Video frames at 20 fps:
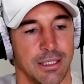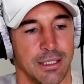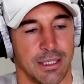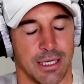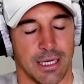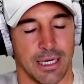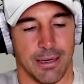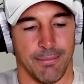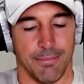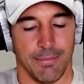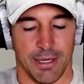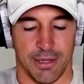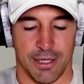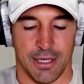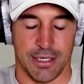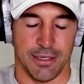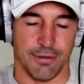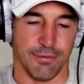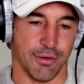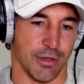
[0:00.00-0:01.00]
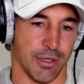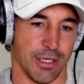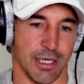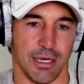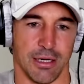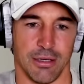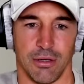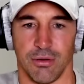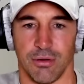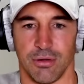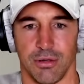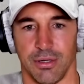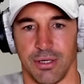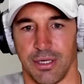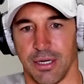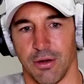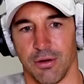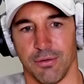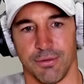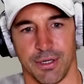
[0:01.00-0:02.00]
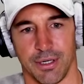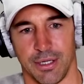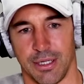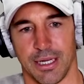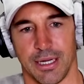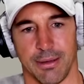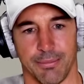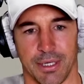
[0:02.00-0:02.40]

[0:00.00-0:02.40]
And then you've got young Lachlan, Galvin and that.